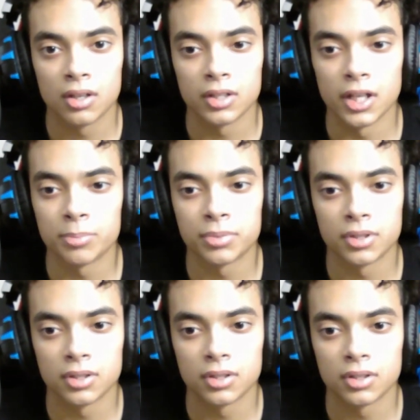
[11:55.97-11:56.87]
Yep. I hope
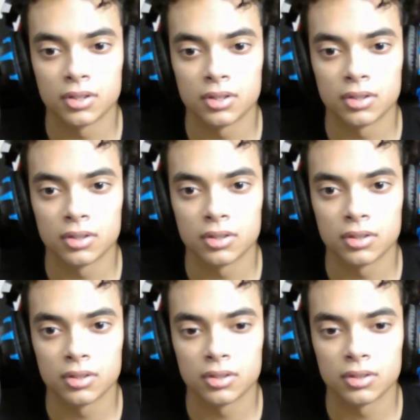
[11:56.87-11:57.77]
he's all right.
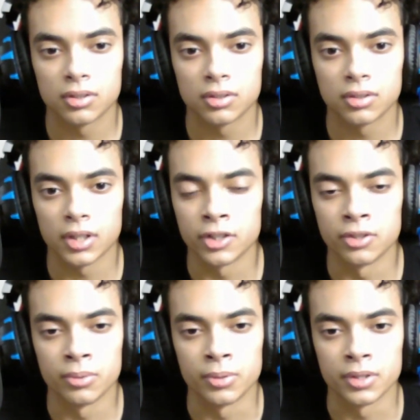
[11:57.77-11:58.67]
I
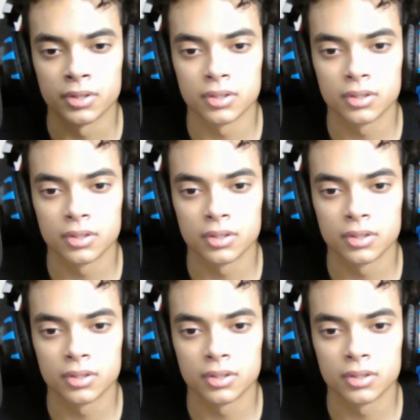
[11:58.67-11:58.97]
knew it.